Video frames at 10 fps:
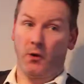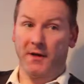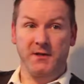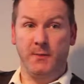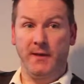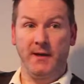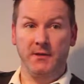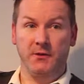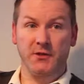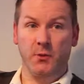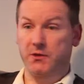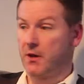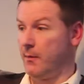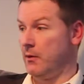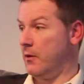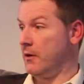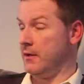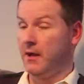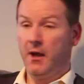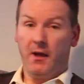wanting experience or just wants to come along
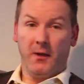and